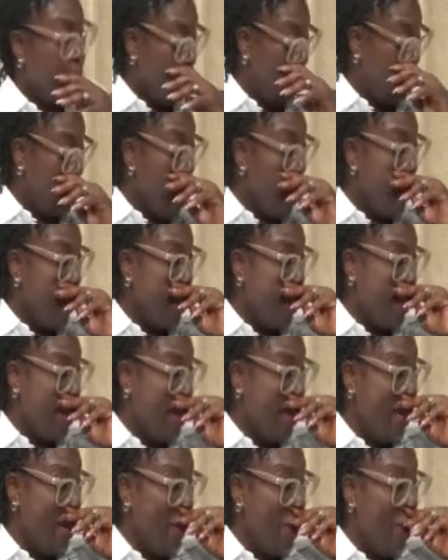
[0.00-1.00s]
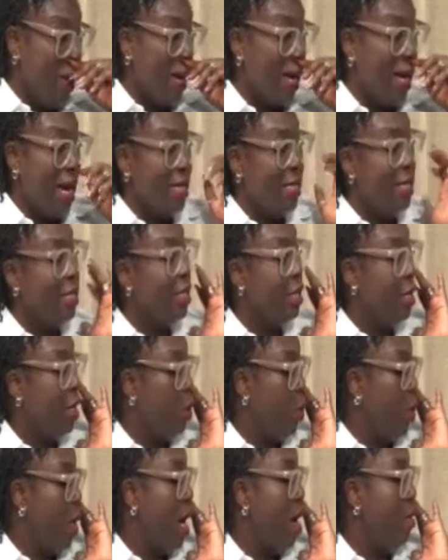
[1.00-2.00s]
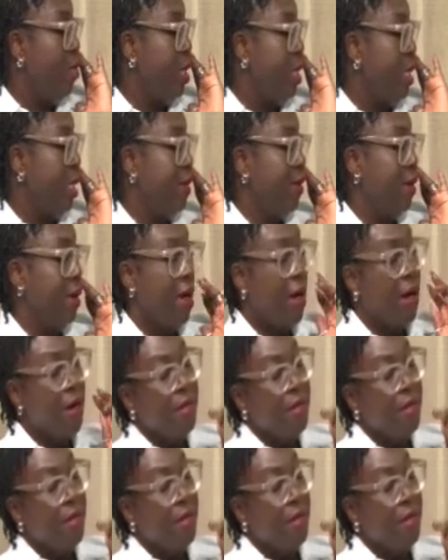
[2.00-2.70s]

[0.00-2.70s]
charitable organization that we have, which is the